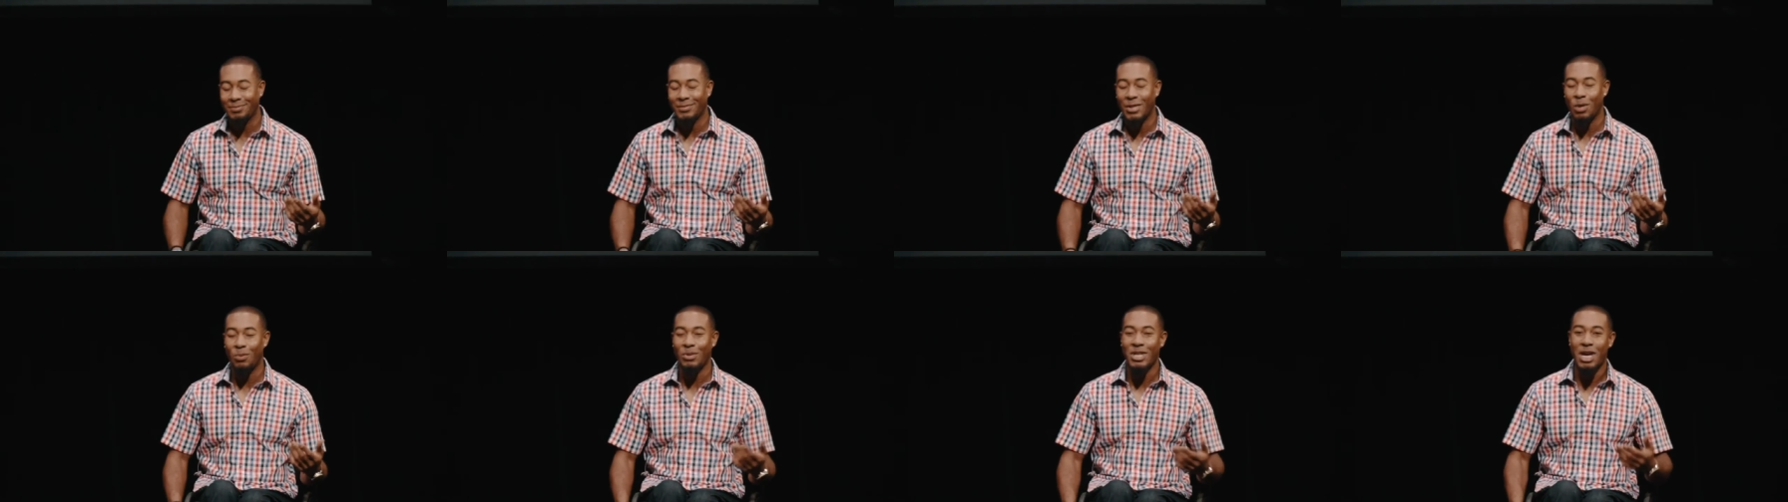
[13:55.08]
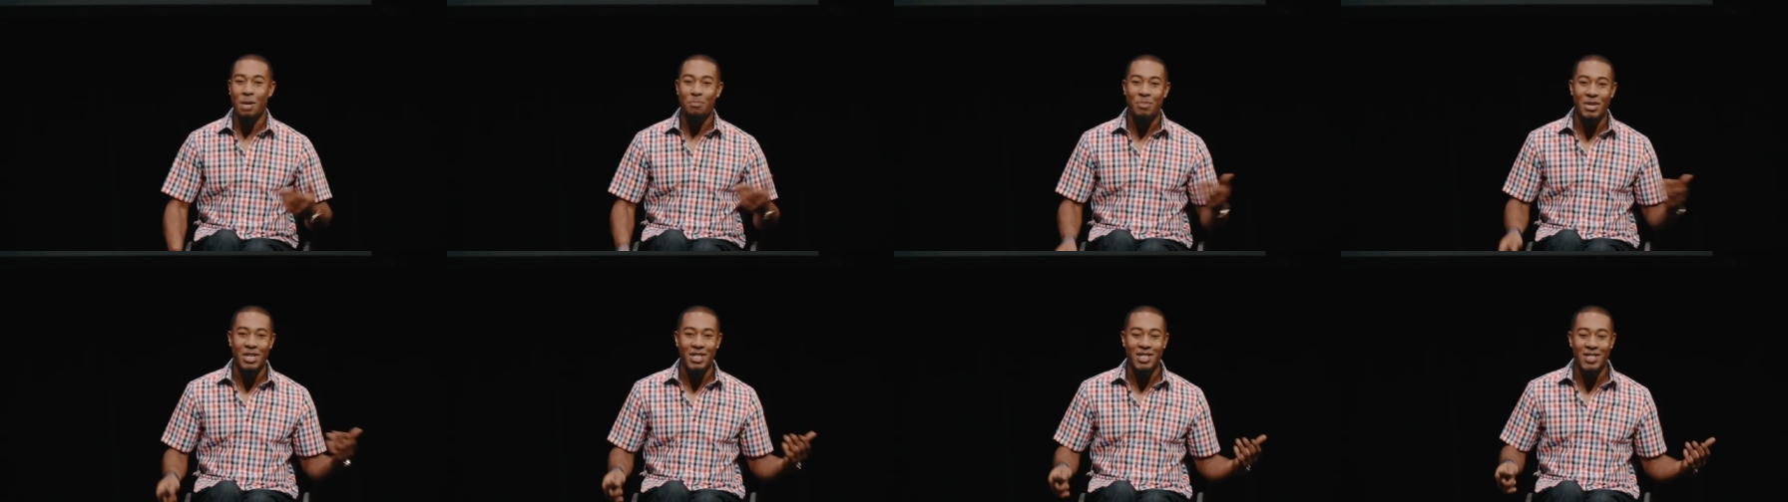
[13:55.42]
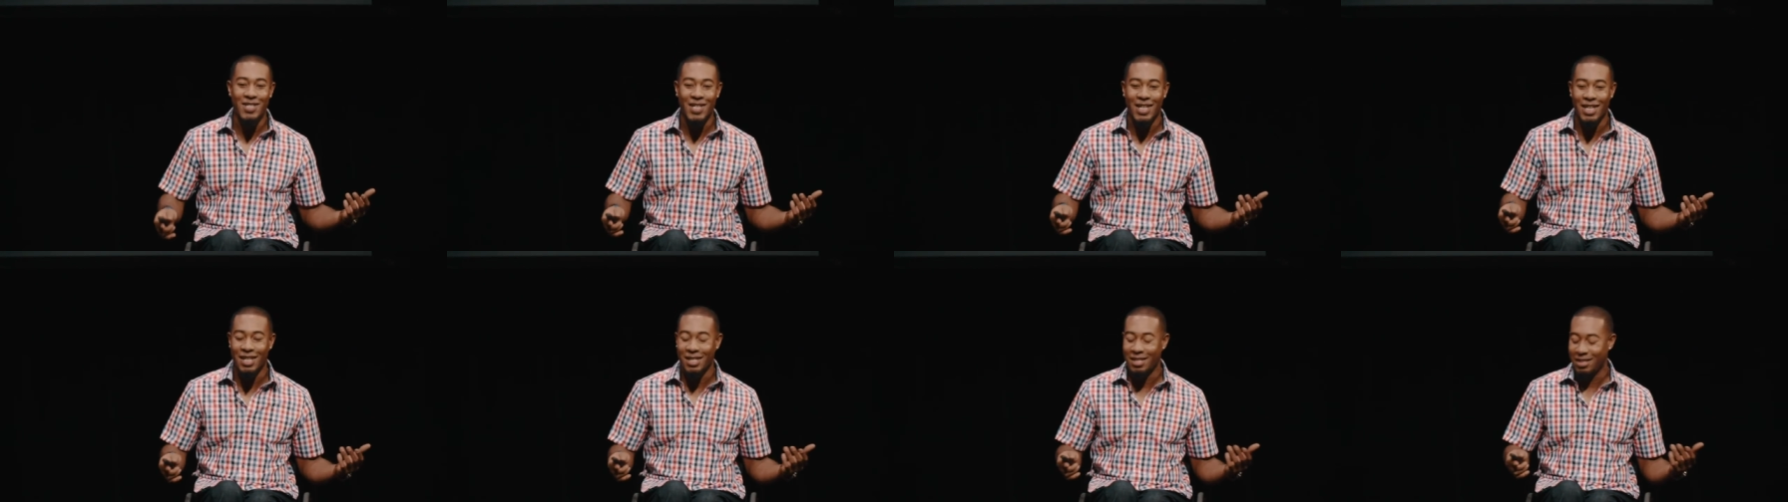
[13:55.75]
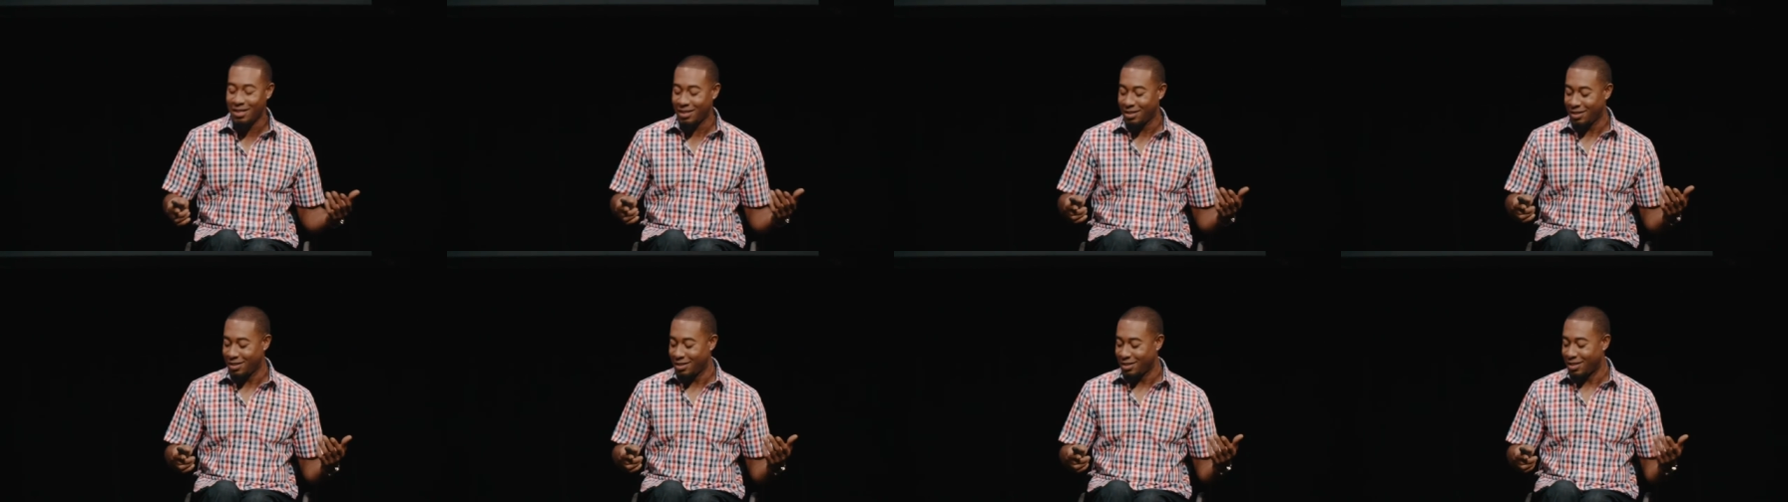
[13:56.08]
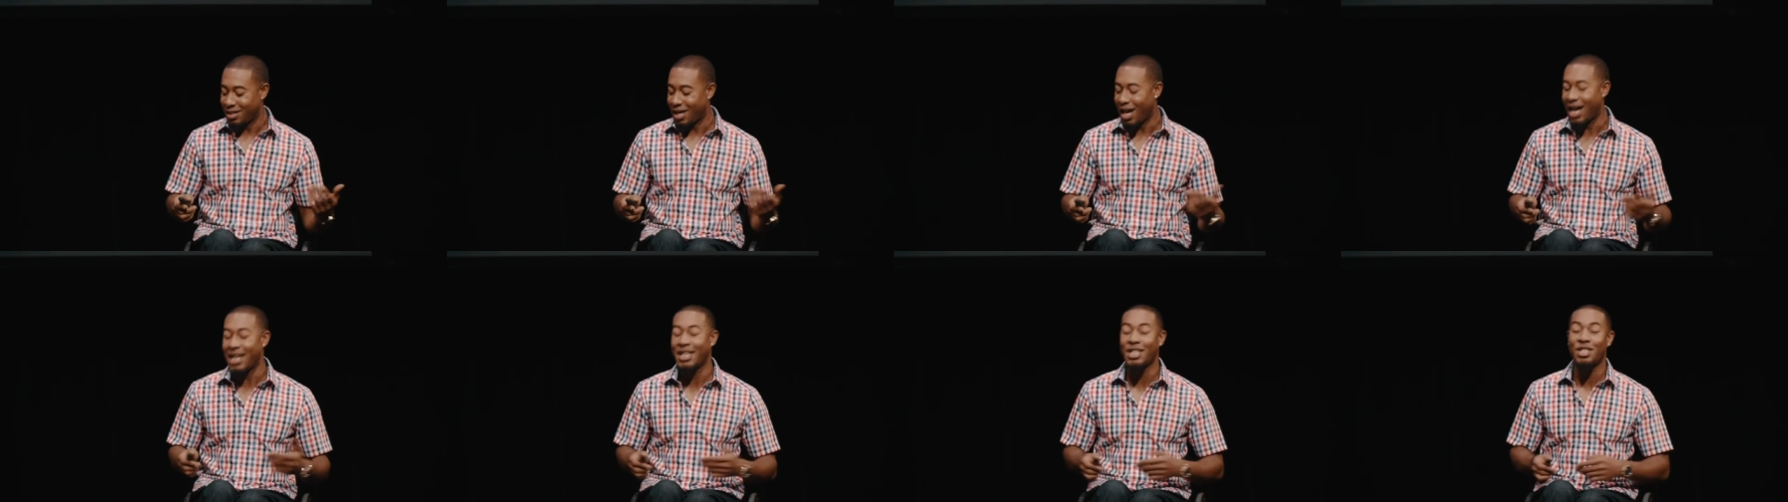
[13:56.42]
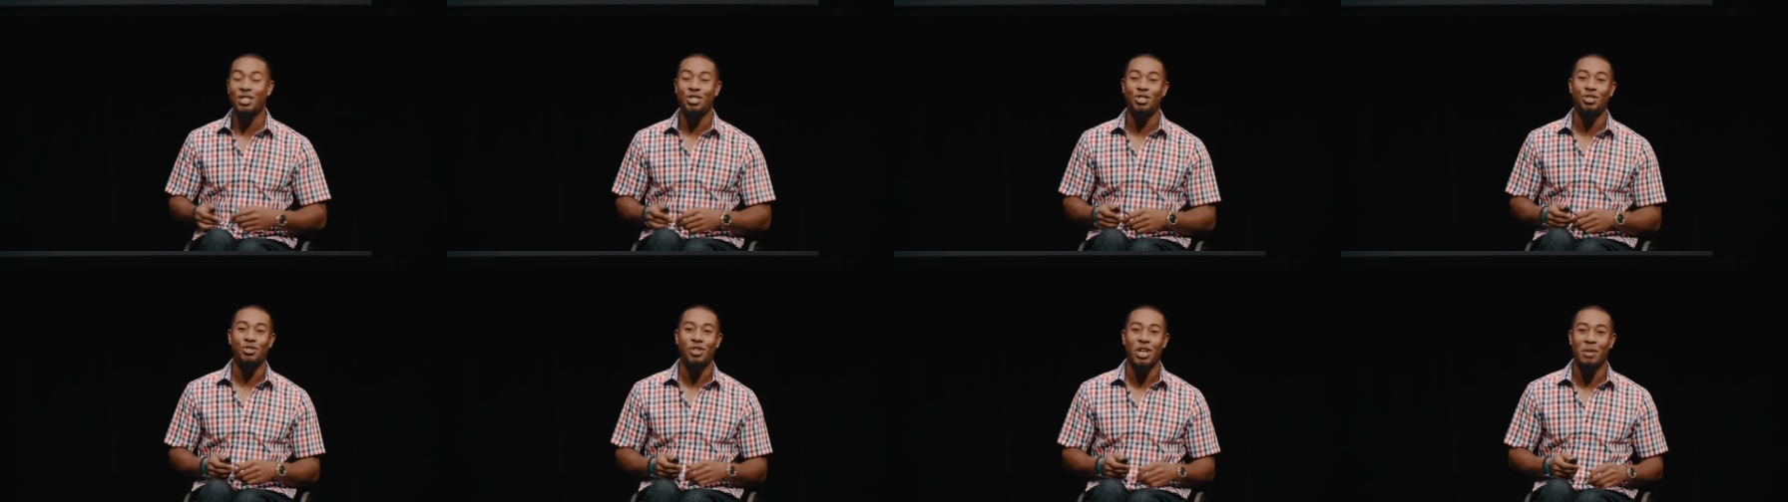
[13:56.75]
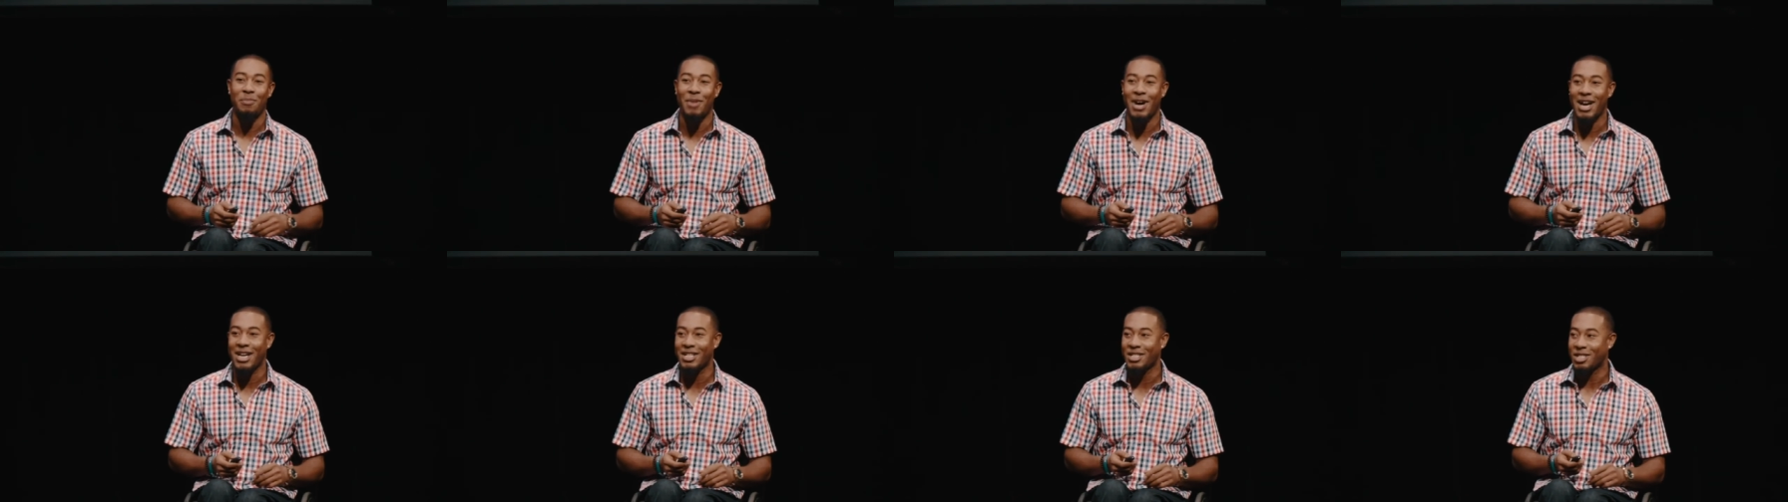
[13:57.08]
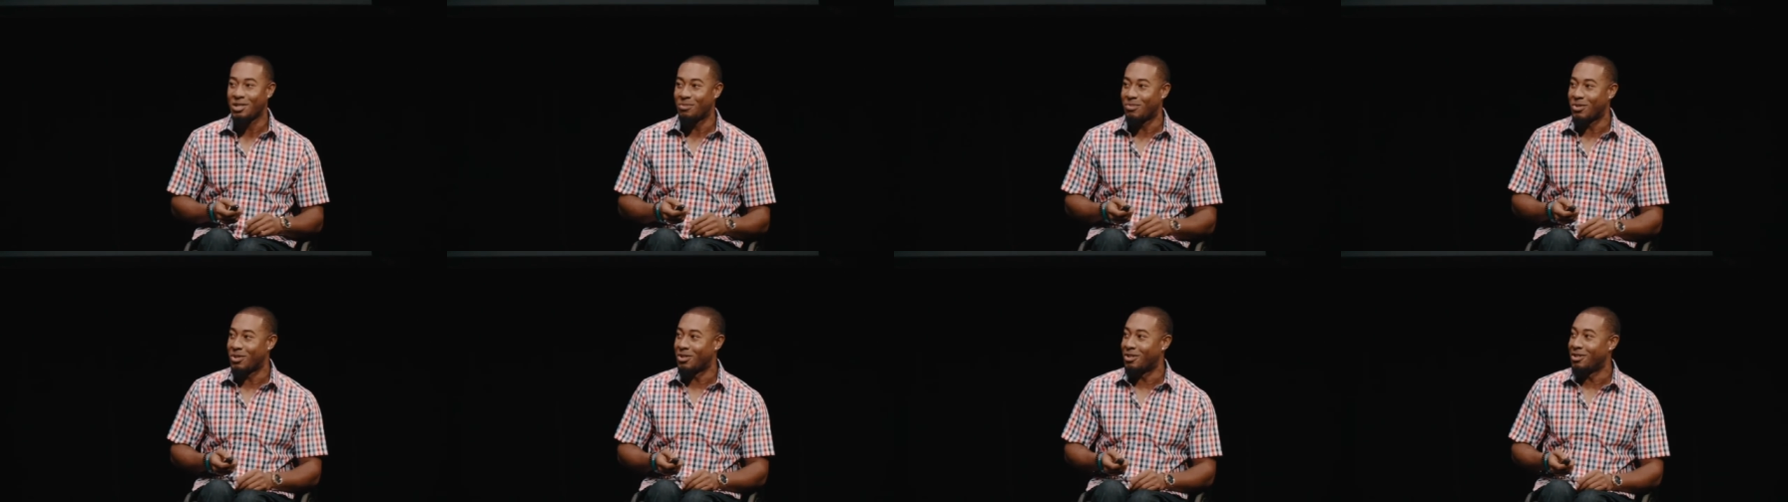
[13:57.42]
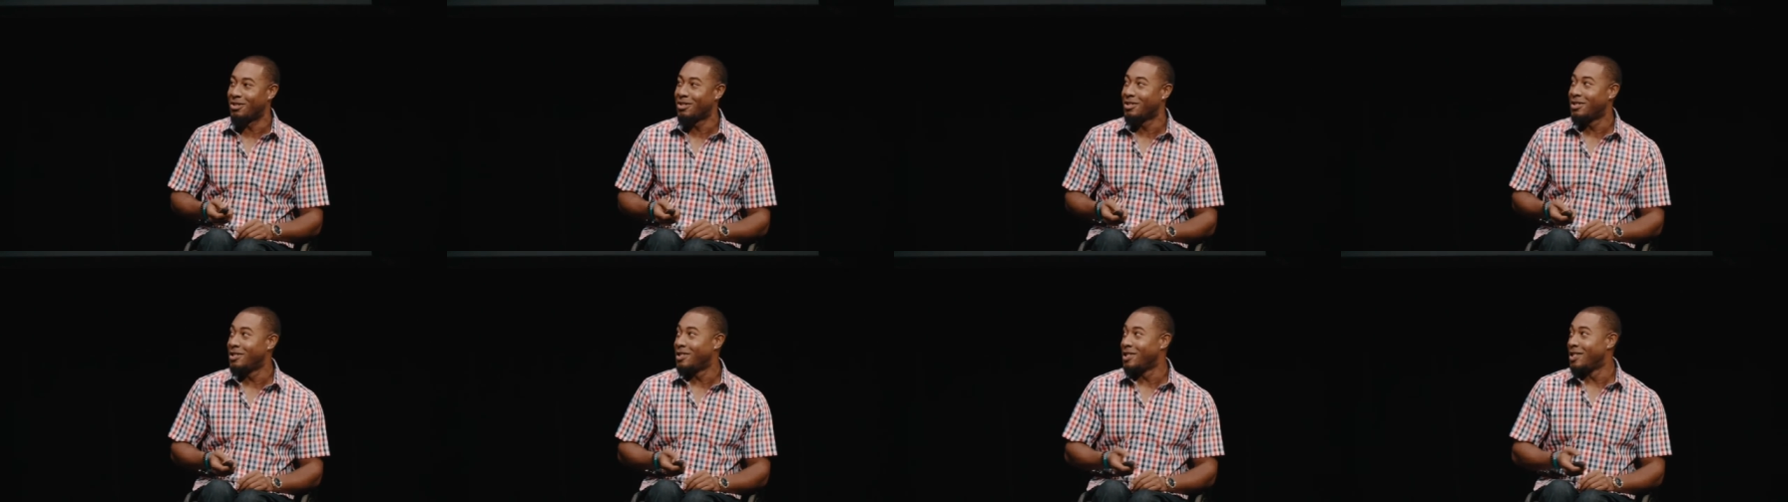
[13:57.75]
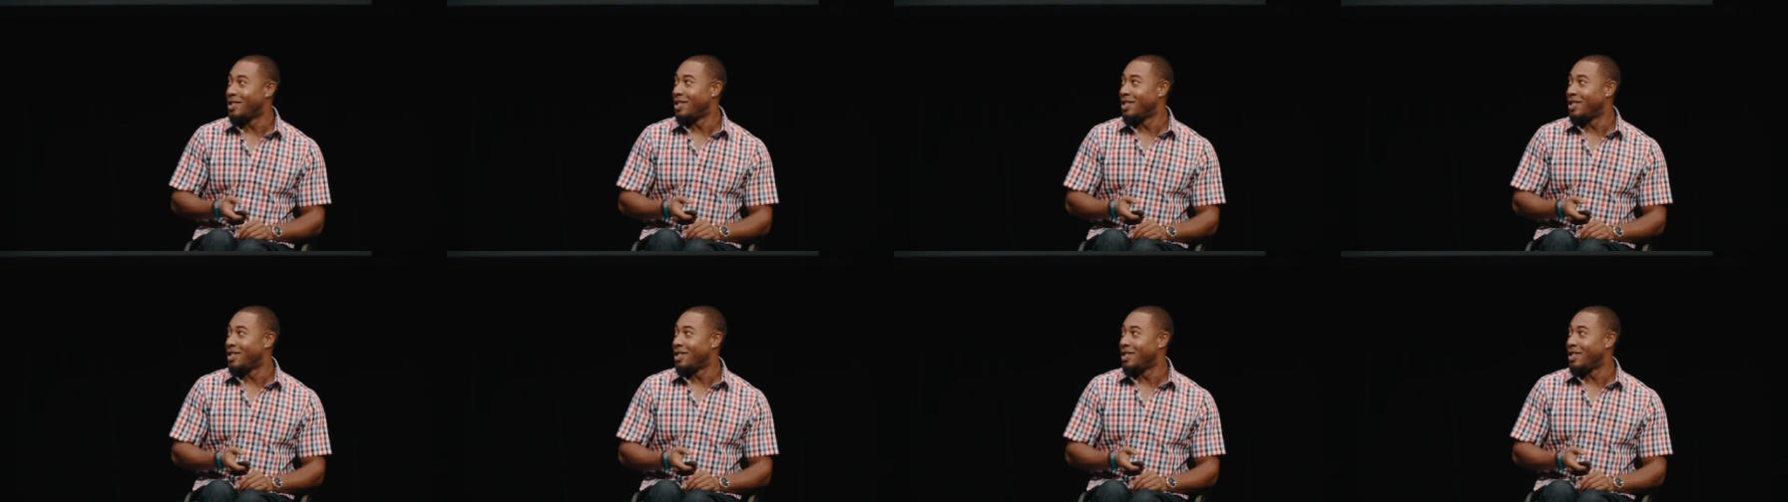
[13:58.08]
And with that being said, I didn't just try basketball.